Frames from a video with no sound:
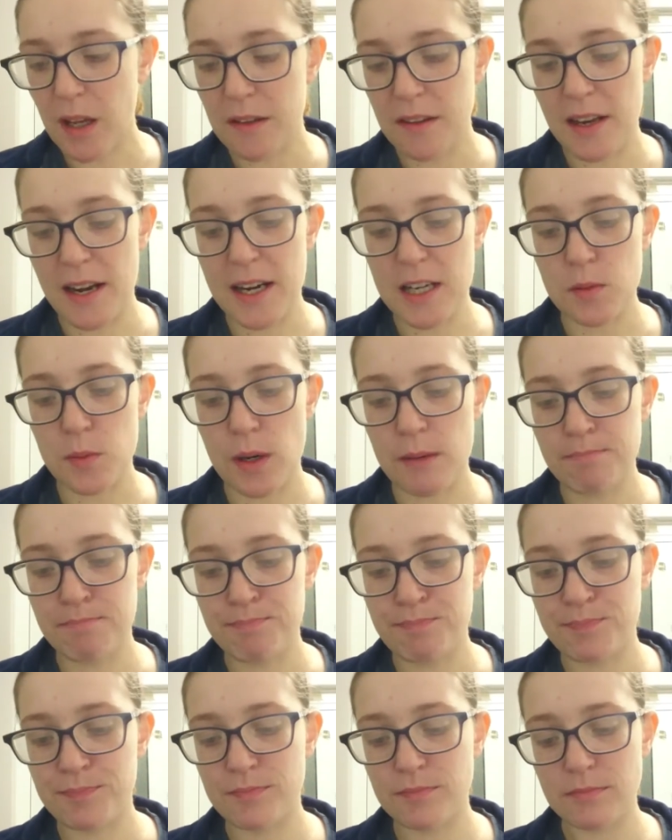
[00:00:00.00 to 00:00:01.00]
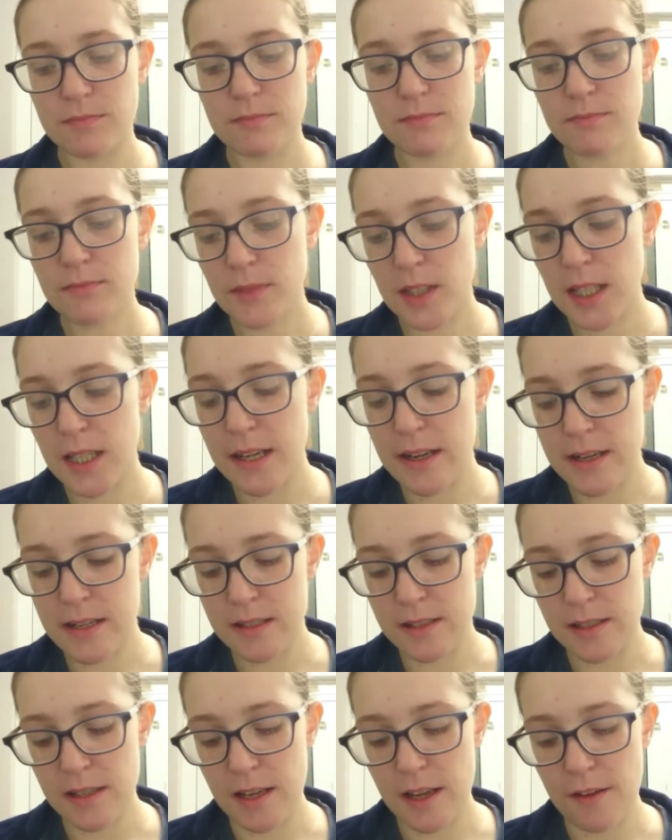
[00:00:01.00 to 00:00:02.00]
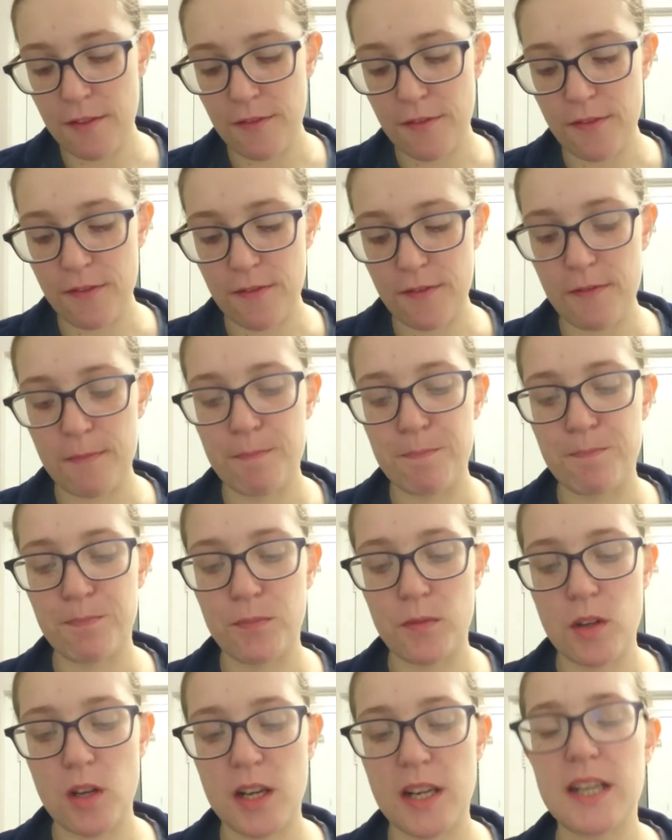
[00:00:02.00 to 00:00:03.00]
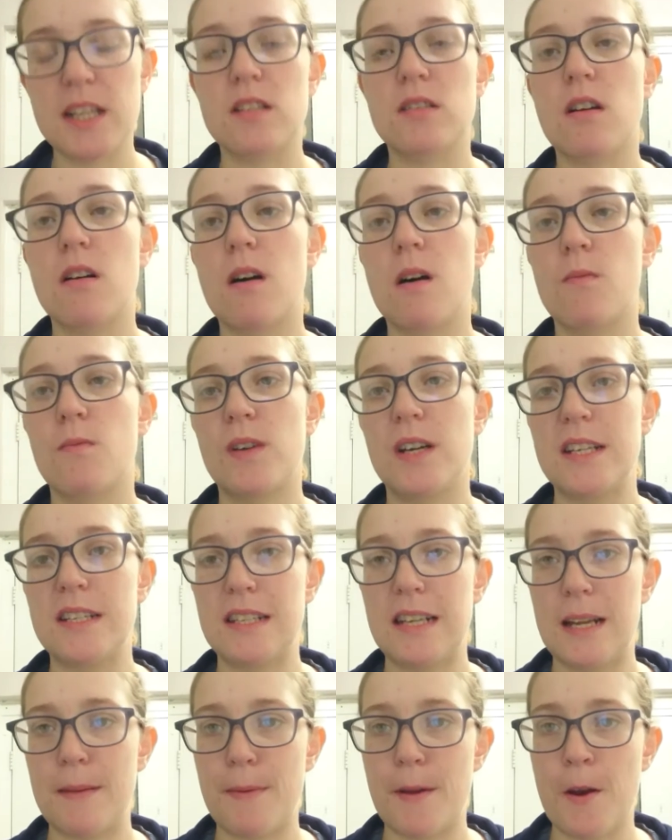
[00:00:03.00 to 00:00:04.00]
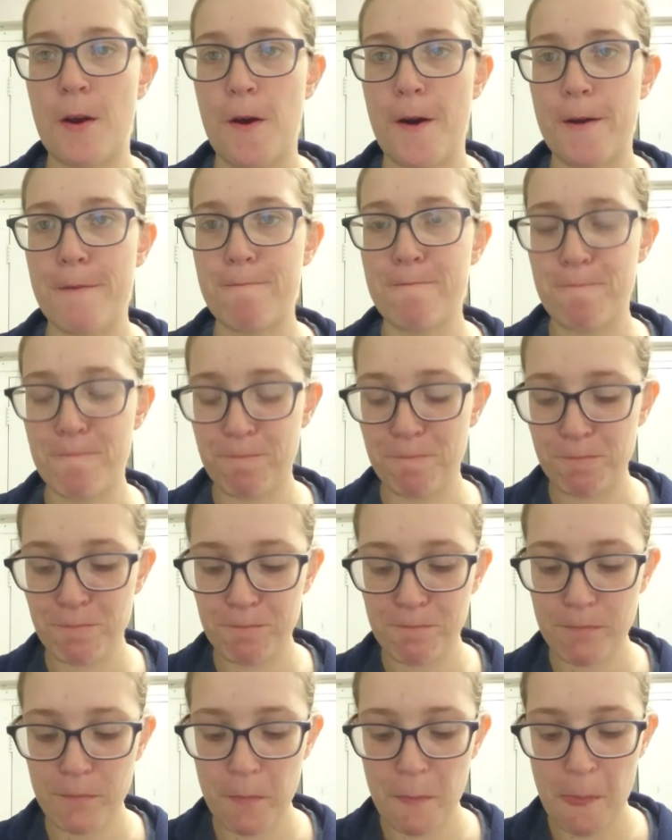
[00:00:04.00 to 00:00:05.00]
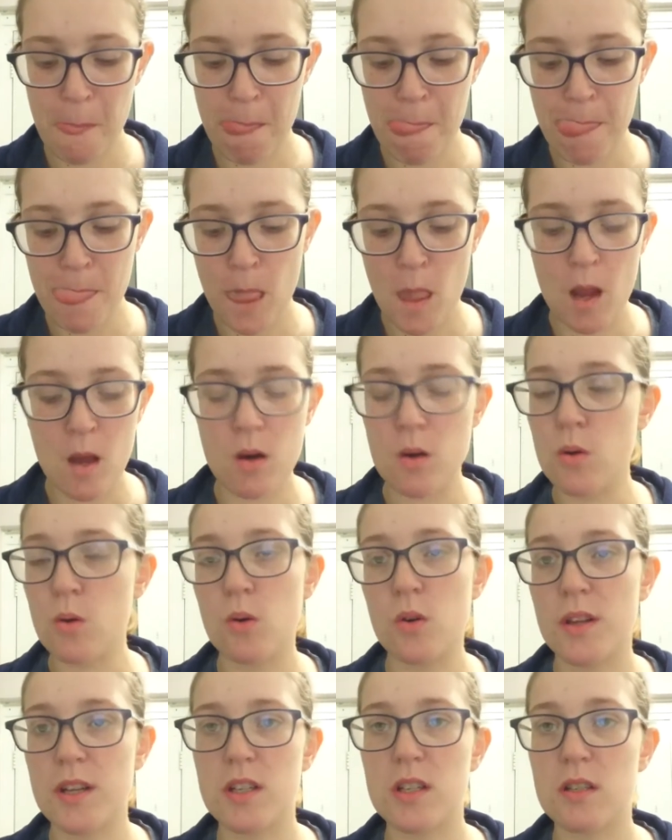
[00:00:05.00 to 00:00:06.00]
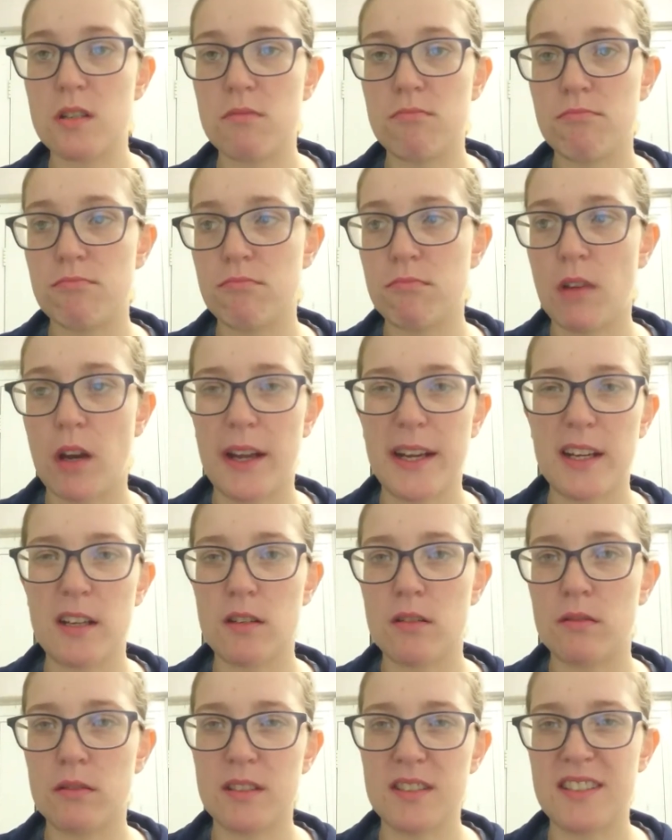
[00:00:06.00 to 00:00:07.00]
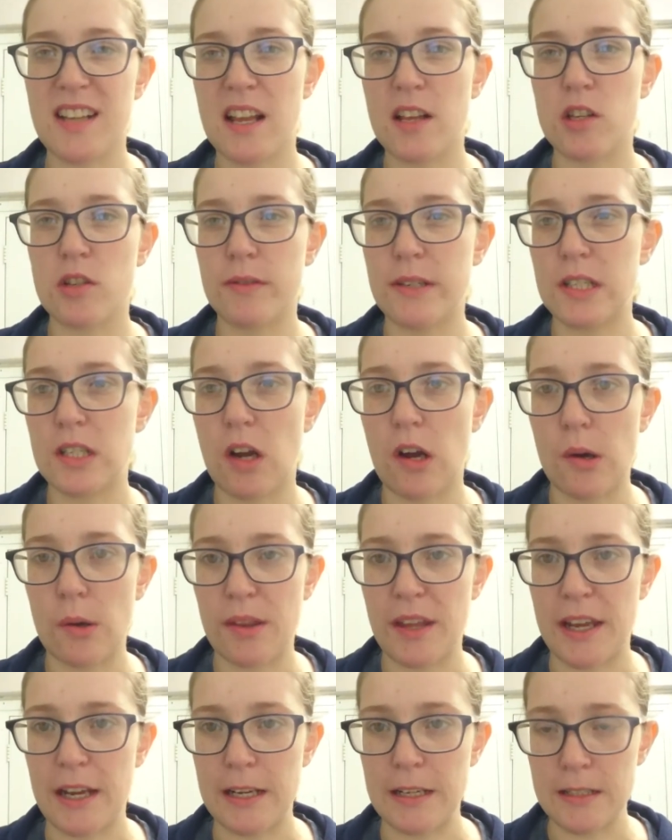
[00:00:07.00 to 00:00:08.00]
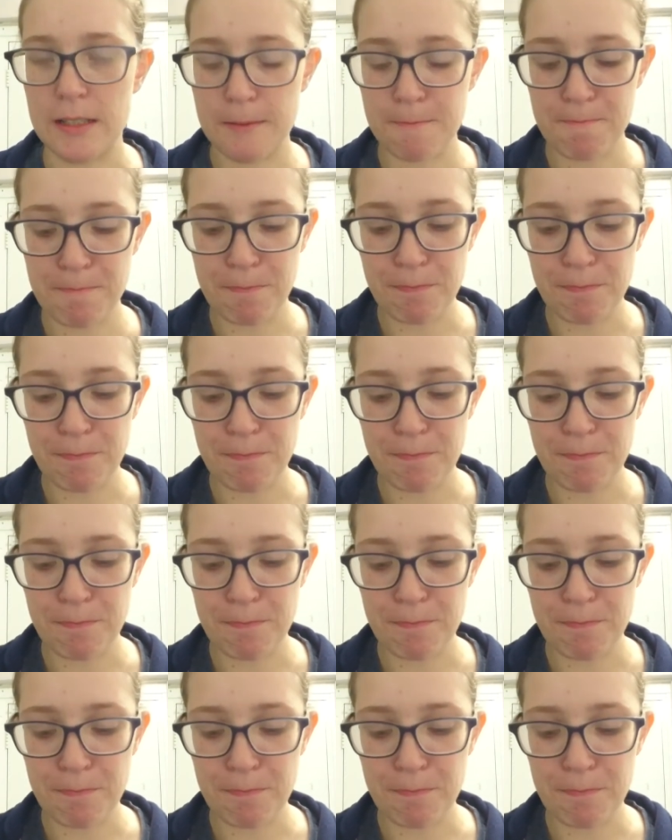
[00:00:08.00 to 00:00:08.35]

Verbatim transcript: The next one is if your kids can't really sleep at night, or they just like the sensory style things.